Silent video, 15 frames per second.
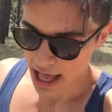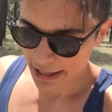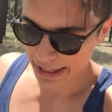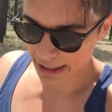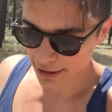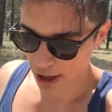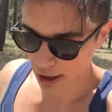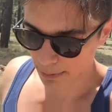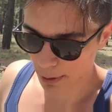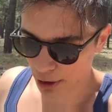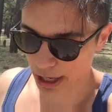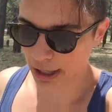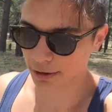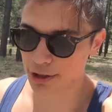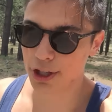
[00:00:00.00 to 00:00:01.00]
Didn't talk about
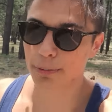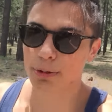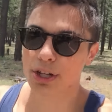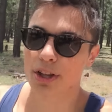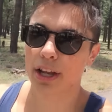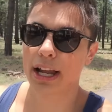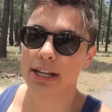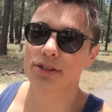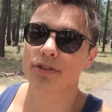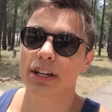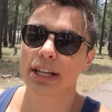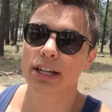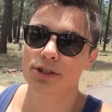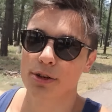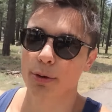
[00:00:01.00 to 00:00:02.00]
calories too much in the last
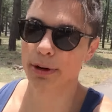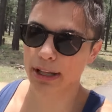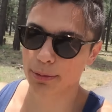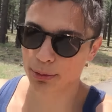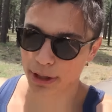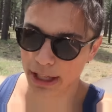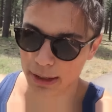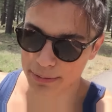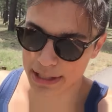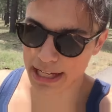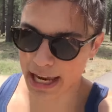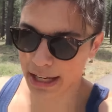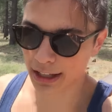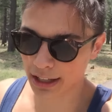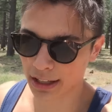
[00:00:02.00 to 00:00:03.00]
video, so I wanted to bring it up
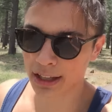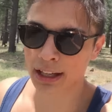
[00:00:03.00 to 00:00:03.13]
today.